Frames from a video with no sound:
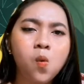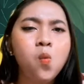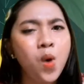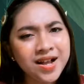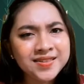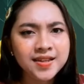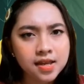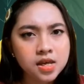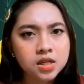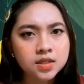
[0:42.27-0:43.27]
what
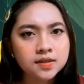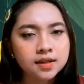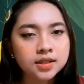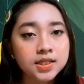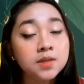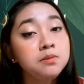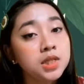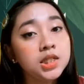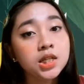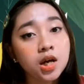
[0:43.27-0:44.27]
is the
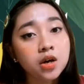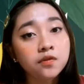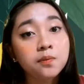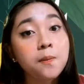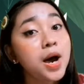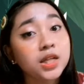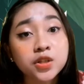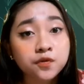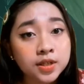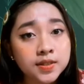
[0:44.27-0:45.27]
meaning of
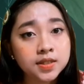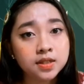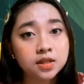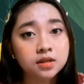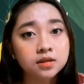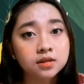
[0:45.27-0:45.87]
biodiversity?